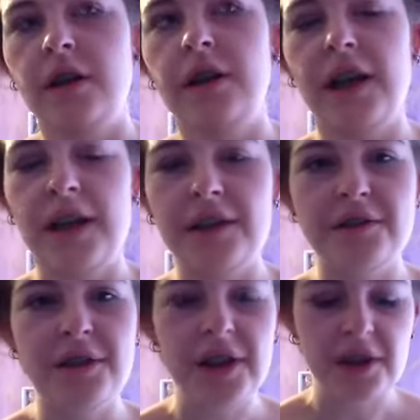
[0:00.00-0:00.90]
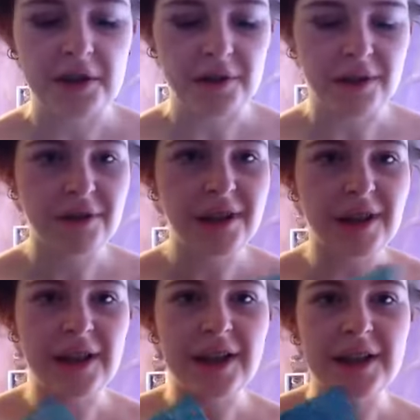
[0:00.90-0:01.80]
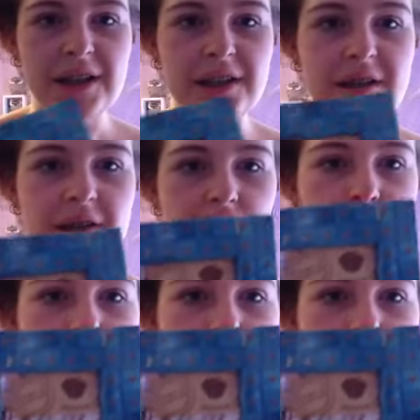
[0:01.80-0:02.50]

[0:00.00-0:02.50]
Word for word: yeah, it's really cute. I really like it. It's so,